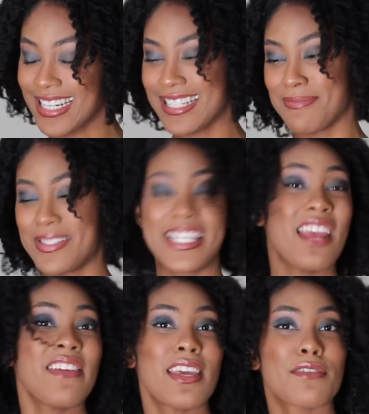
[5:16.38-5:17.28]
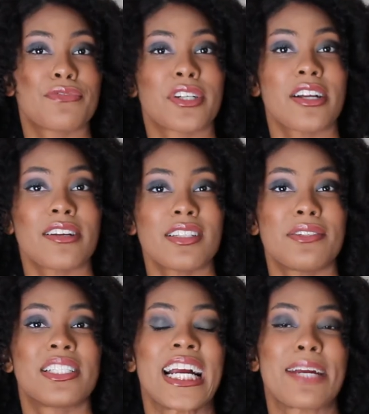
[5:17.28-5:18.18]
I'm saving for early
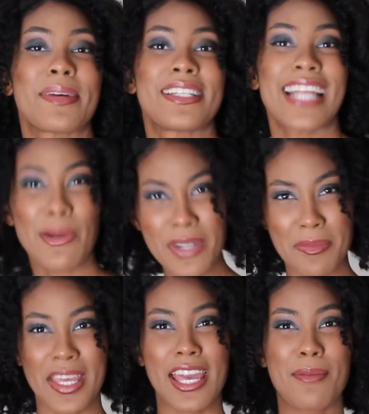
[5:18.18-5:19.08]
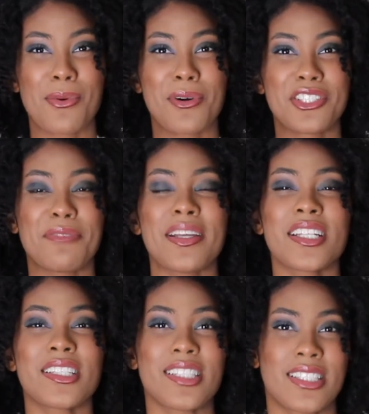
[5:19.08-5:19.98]
retirement. I want to be able to
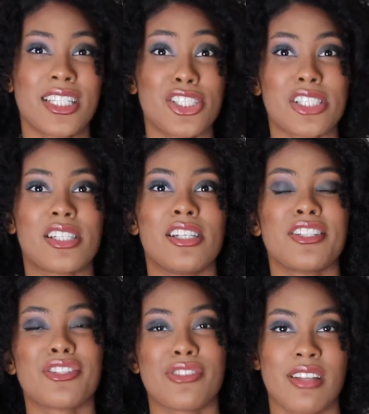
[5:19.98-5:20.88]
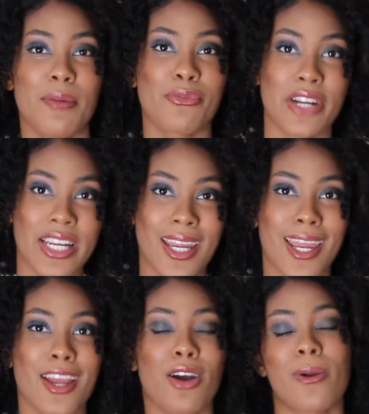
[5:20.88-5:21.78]
make the decision to stop
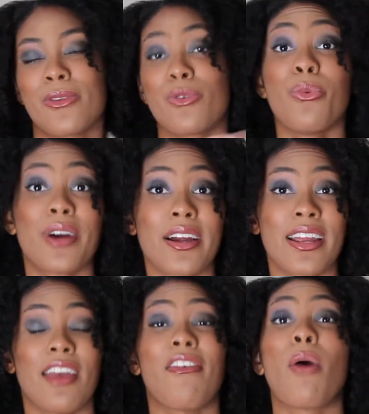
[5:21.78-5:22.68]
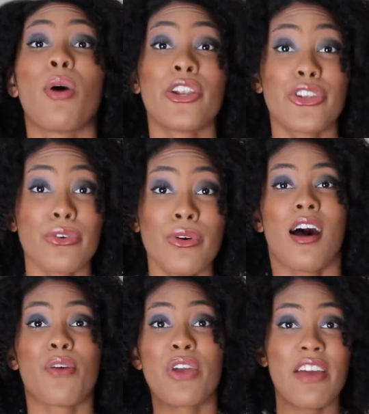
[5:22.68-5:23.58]
working or to work if I want to,
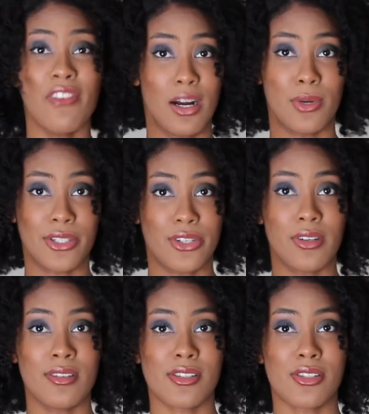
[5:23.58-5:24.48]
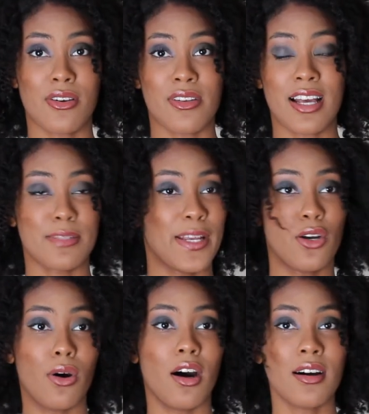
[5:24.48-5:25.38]
whenever I want to. So that's my
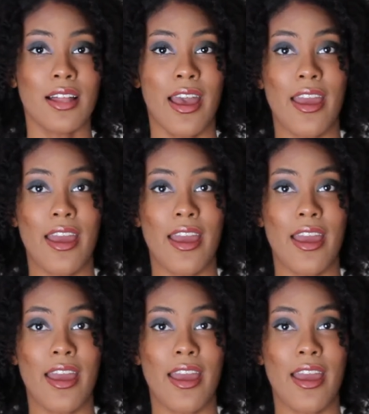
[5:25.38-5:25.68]
goal,